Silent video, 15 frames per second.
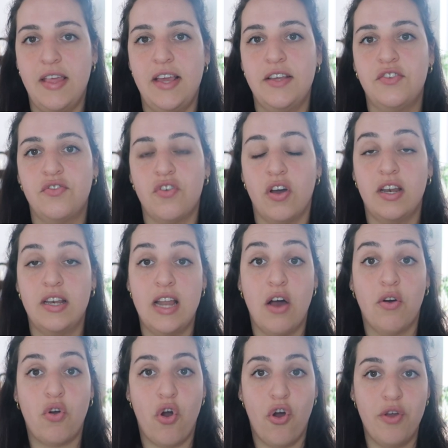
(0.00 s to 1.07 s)
and they started
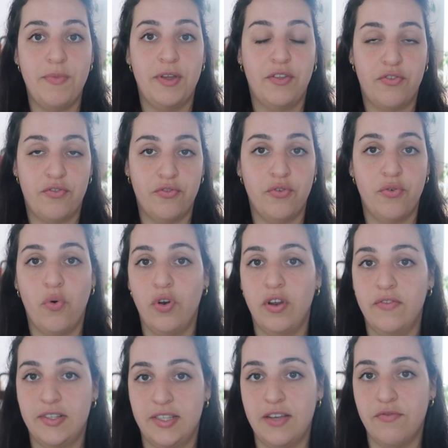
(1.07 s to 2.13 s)
now combing through
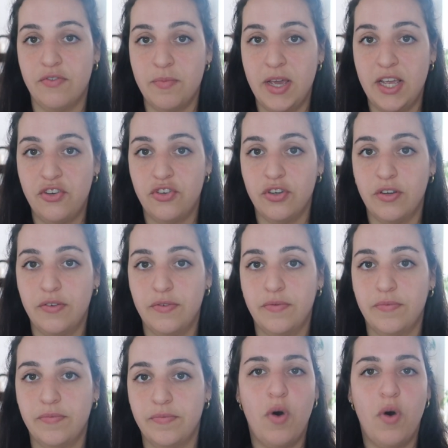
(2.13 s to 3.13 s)
all of his information.